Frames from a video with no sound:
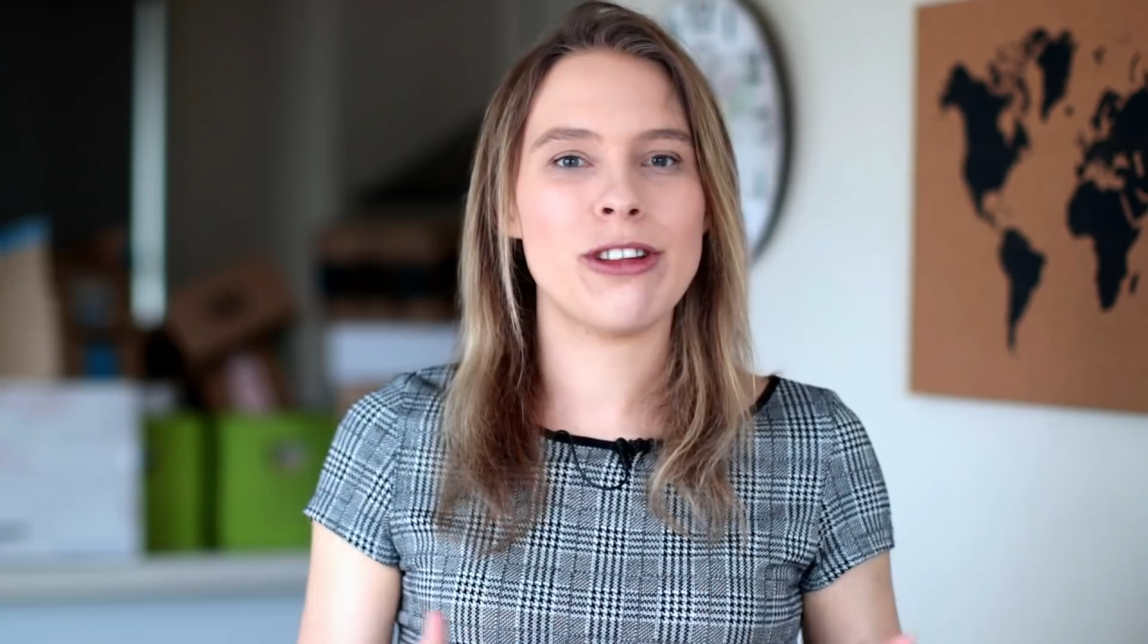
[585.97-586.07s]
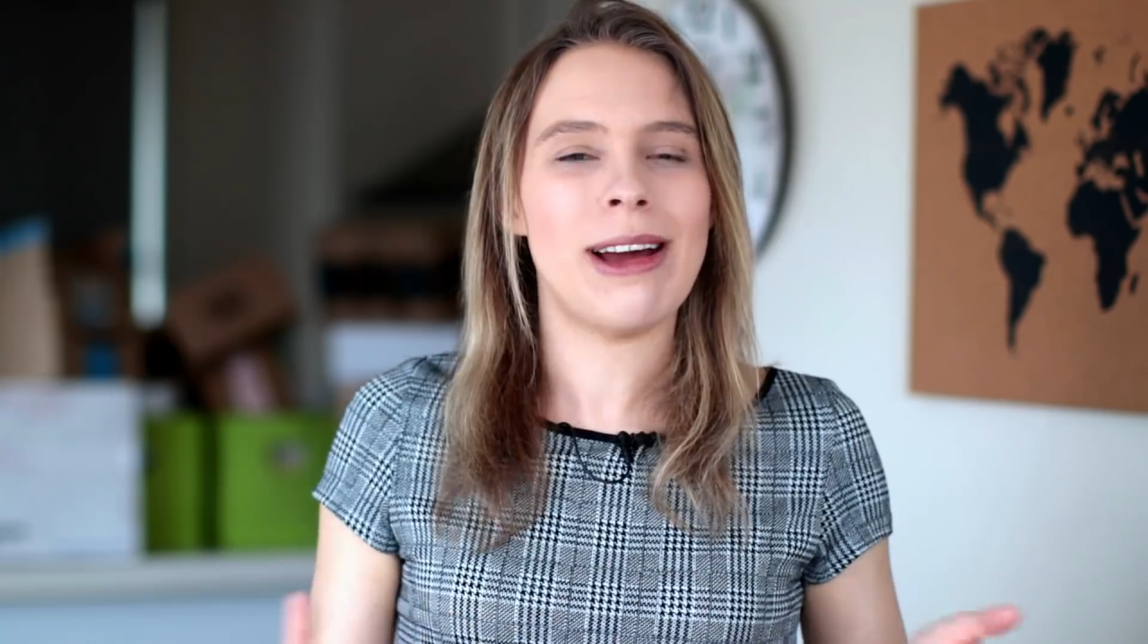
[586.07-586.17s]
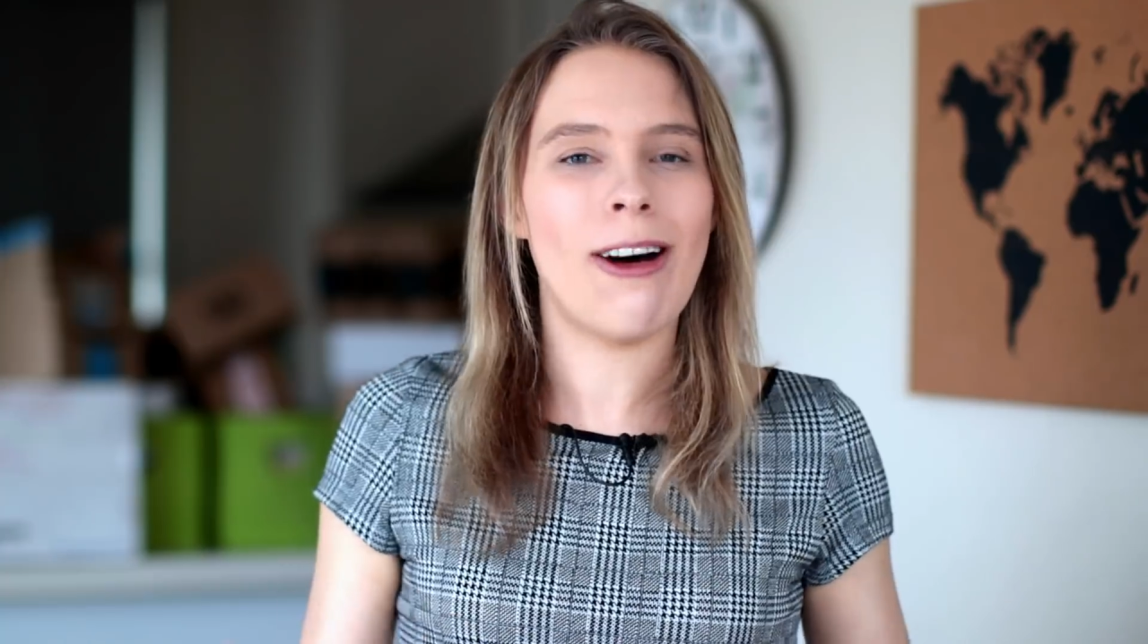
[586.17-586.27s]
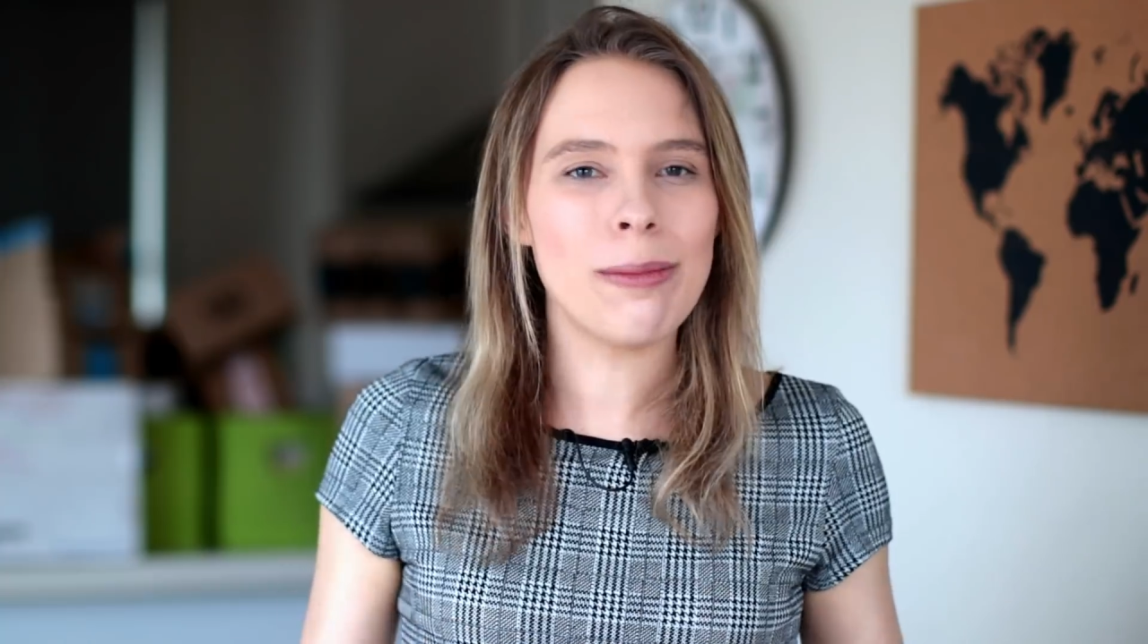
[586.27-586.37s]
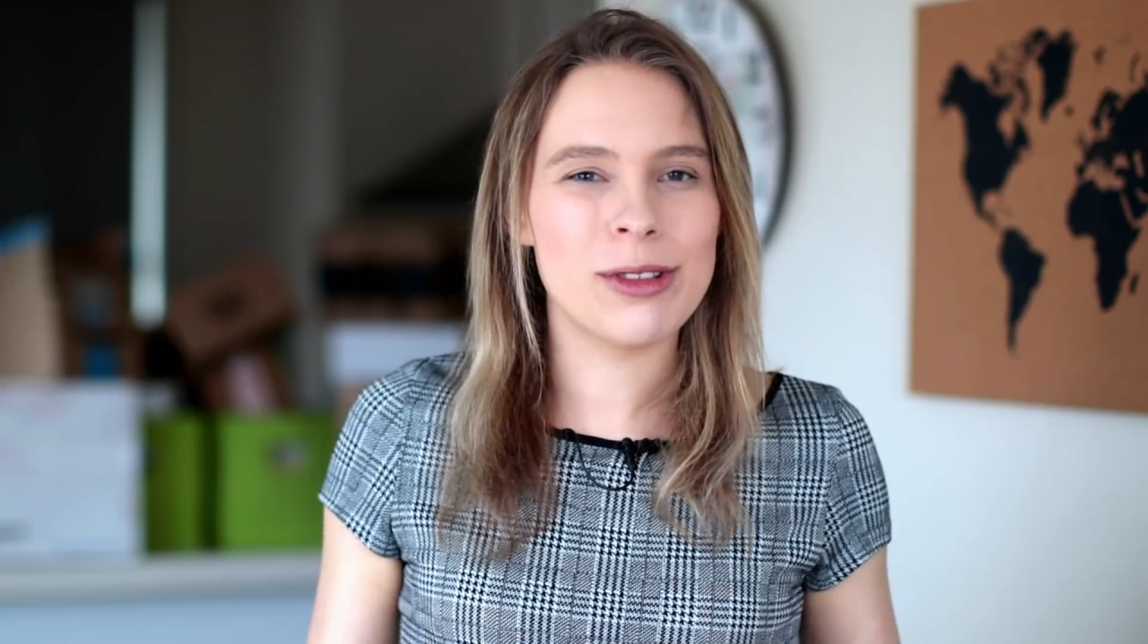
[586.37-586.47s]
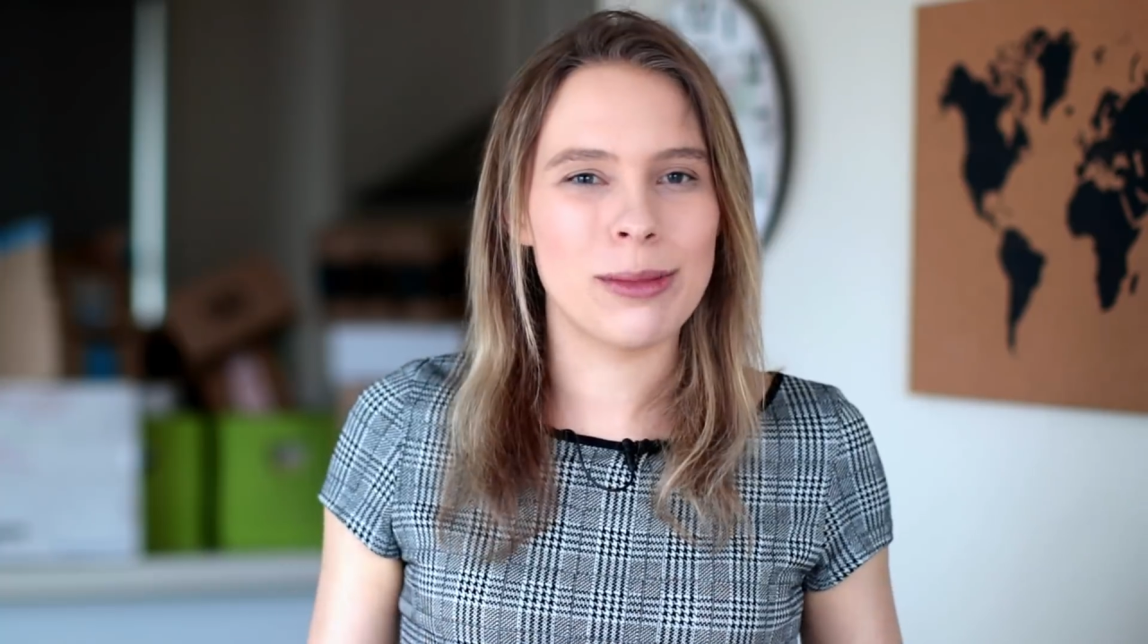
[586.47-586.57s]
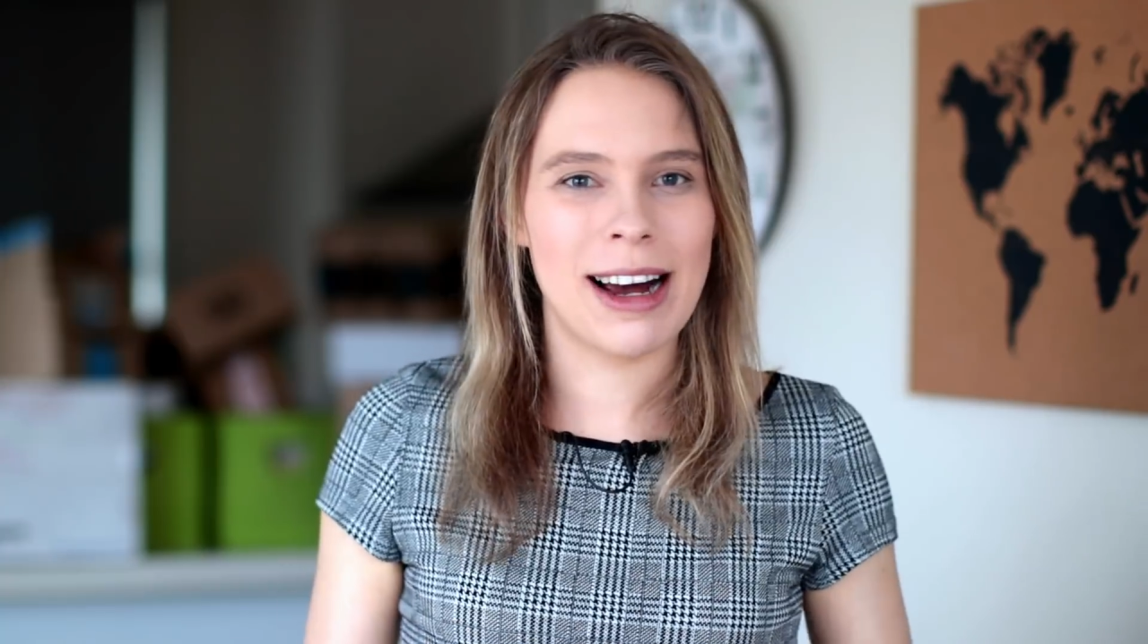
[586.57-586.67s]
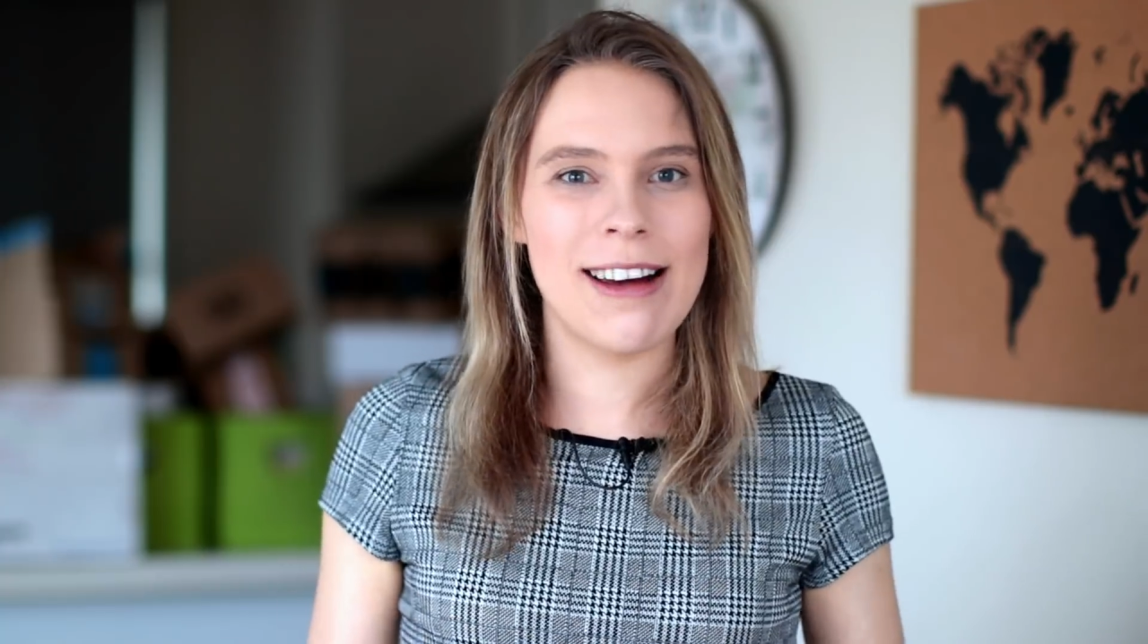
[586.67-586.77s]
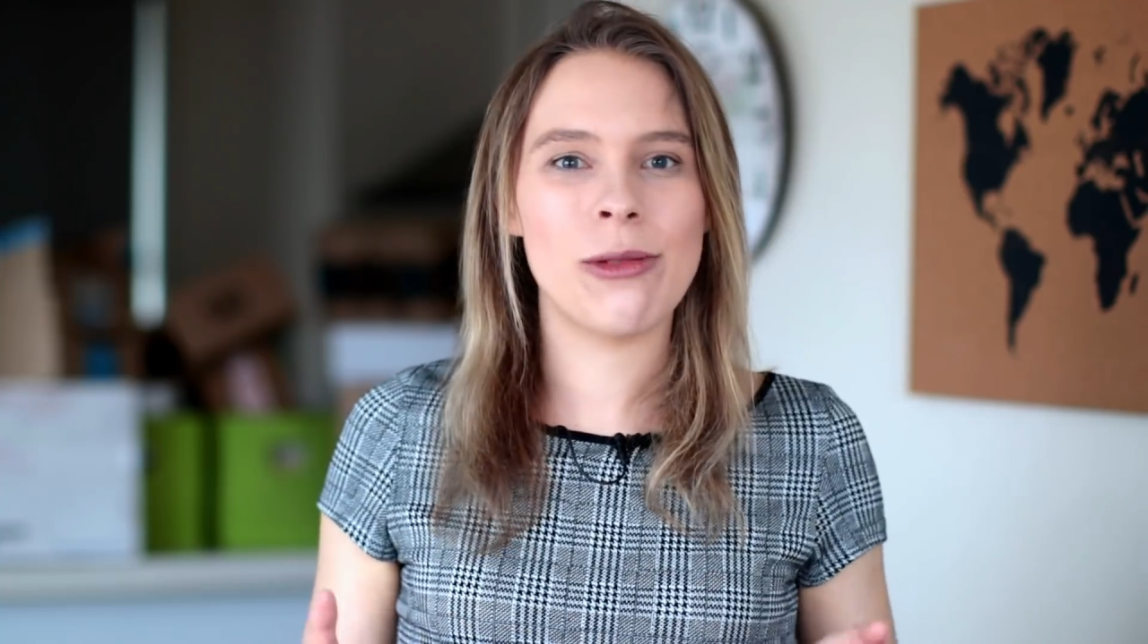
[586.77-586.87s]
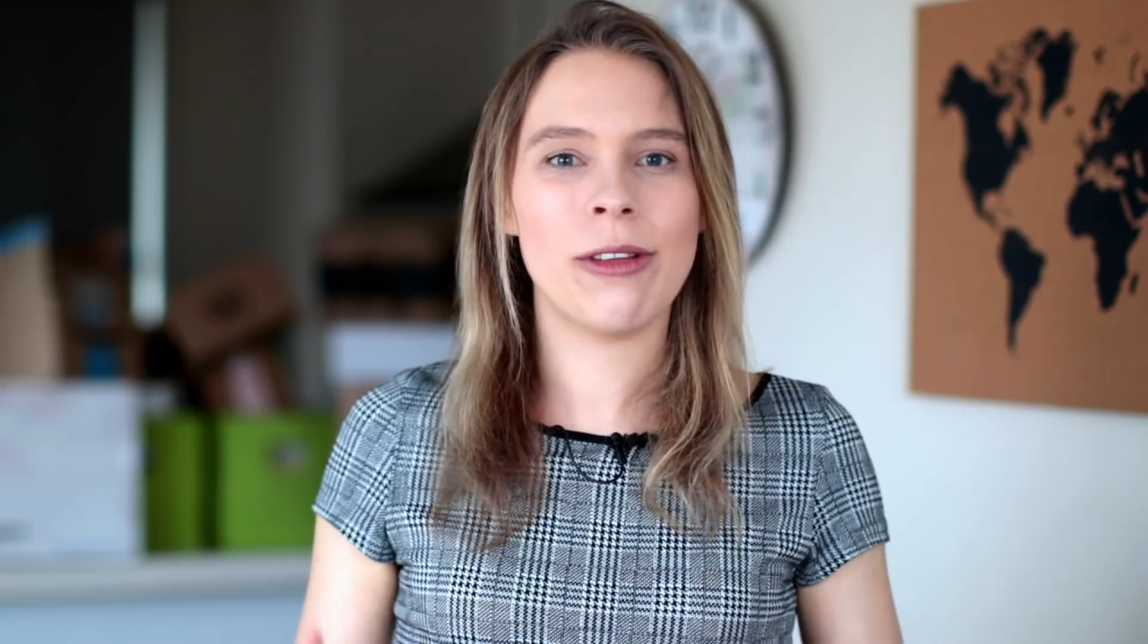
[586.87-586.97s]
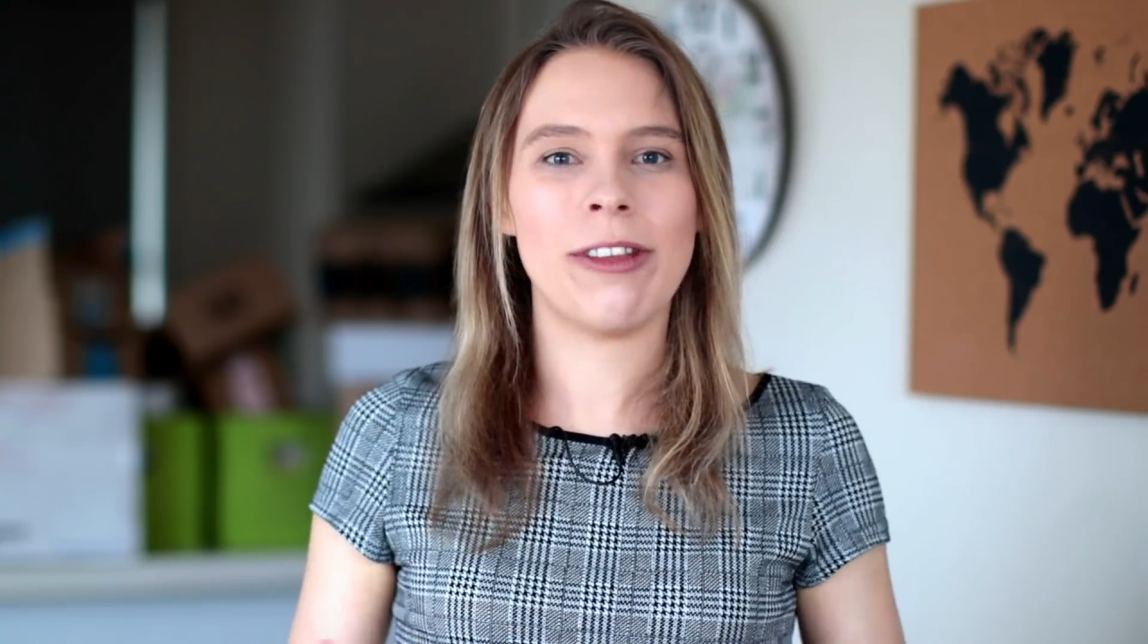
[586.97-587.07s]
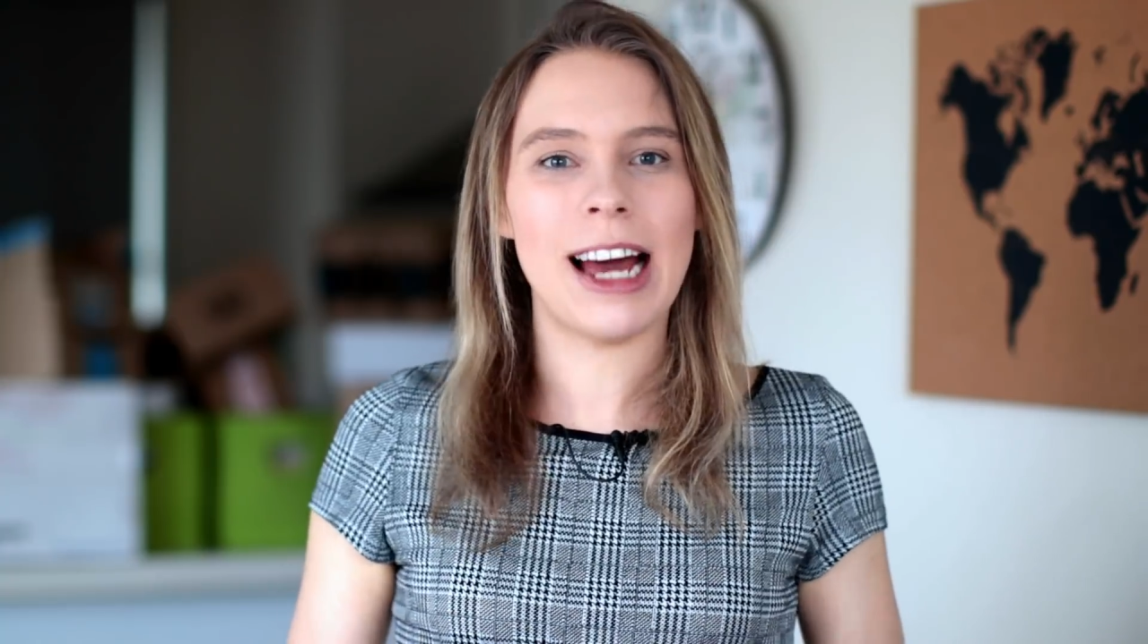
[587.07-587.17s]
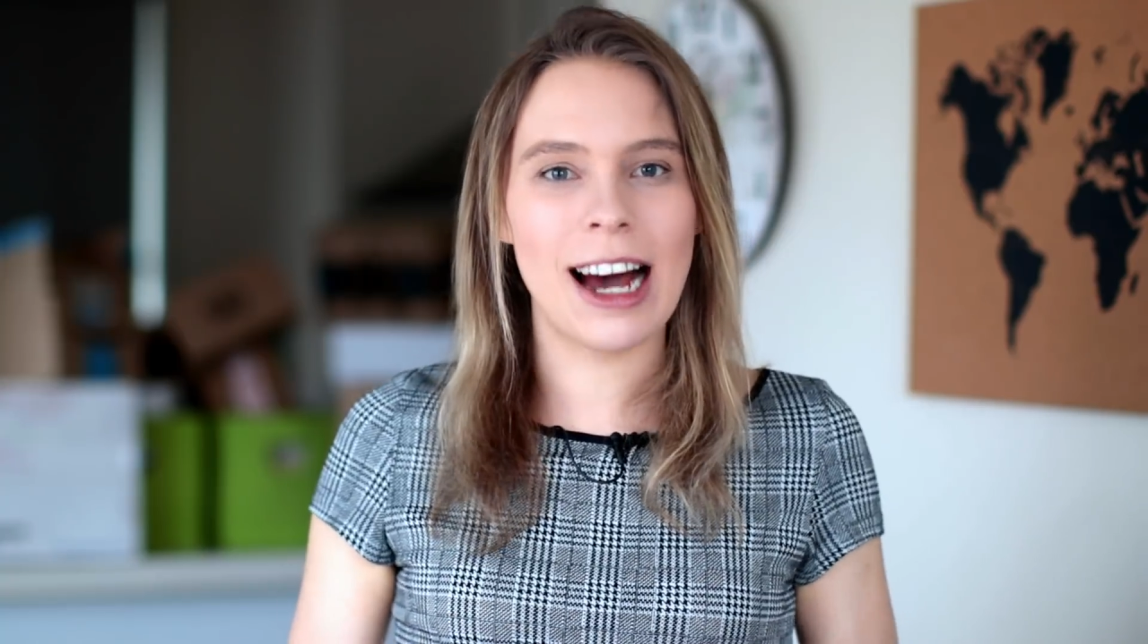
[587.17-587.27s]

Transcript: to be optimized with the